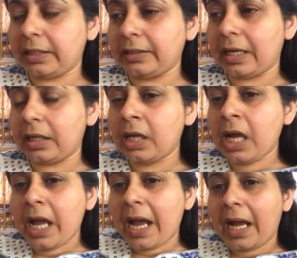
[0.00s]
like that.
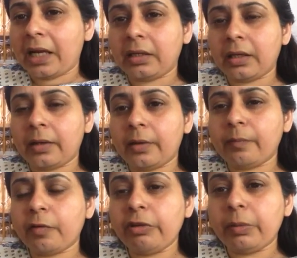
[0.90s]
And
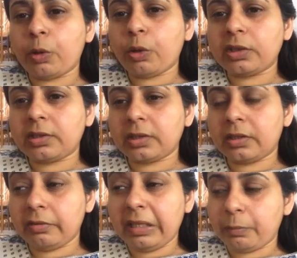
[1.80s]
we
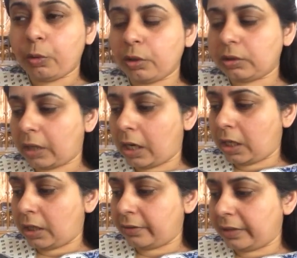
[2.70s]
both
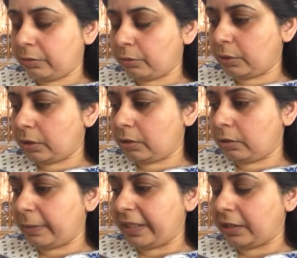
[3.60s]
are into
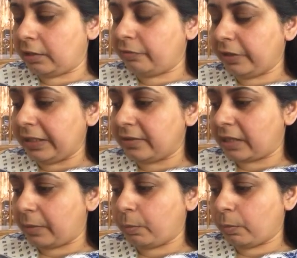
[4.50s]
the medical
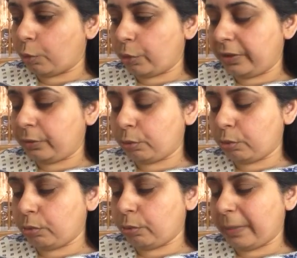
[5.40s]
fields. I'm more
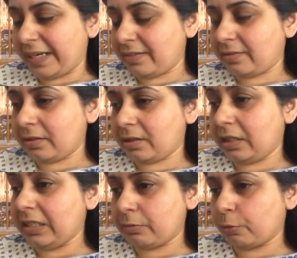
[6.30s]
into medicine,
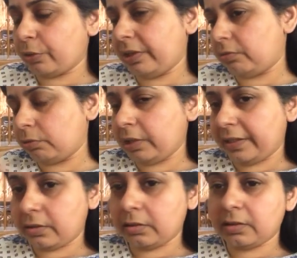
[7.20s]
and he's more into
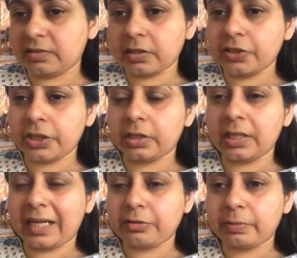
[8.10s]
like the
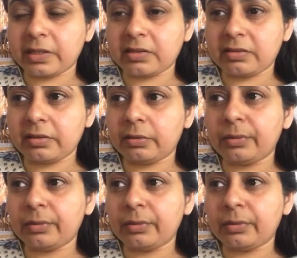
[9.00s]
surgical aspects.